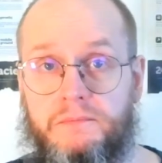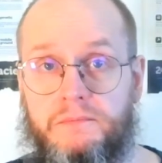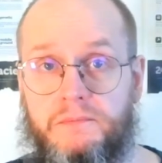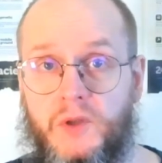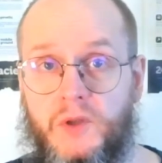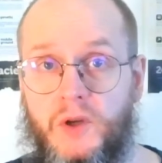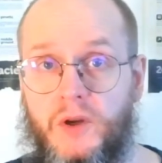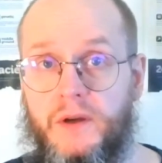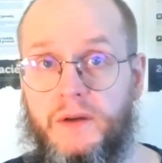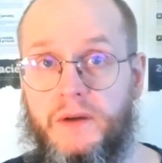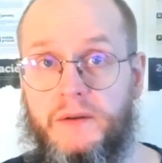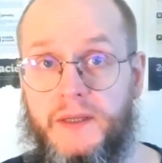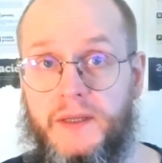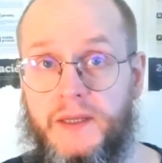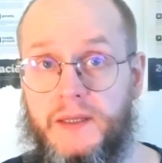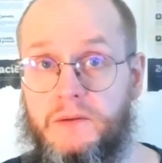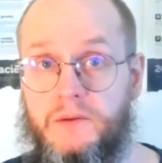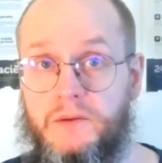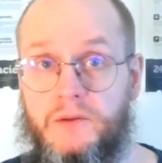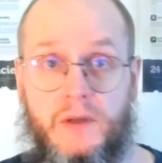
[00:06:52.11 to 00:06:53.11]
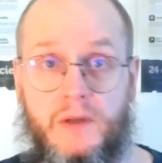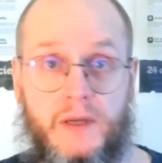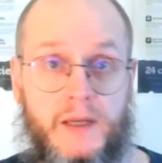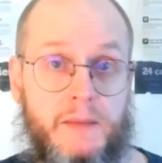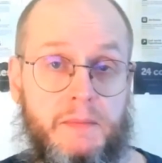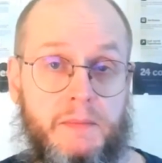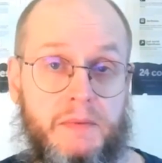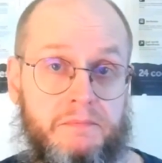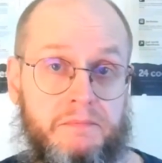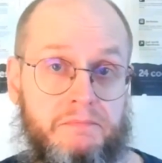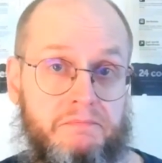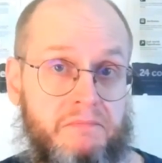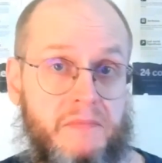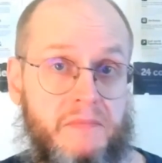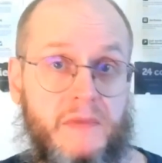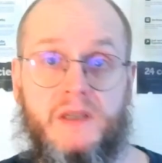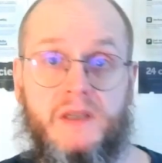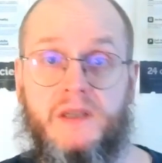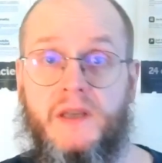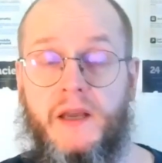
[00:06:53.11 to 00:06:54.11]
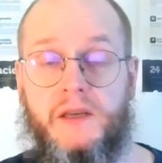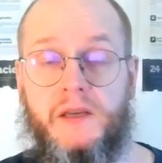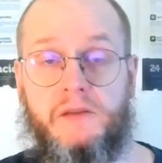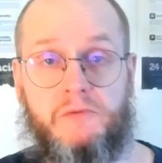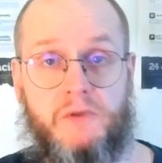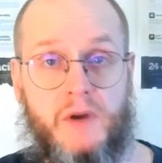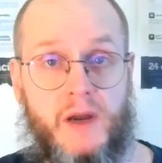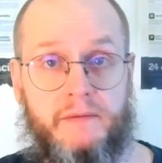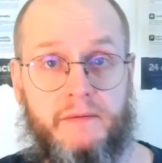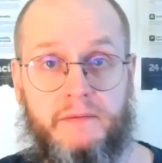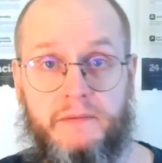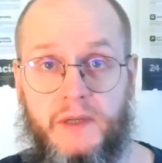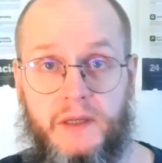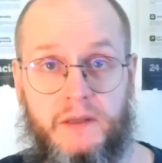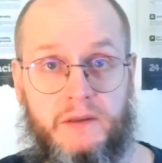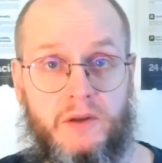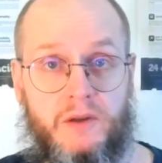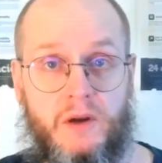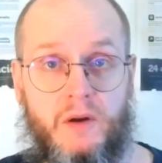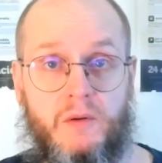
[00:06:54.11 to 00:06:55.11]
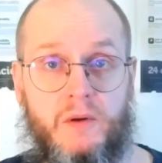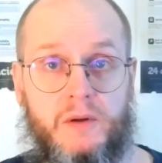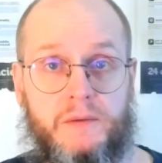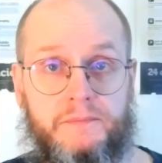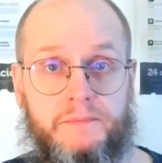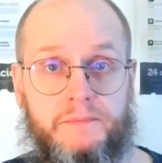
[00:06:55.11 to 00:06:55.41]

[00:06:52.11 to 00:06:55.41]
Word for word: the need to sleep, sex drive, and so on.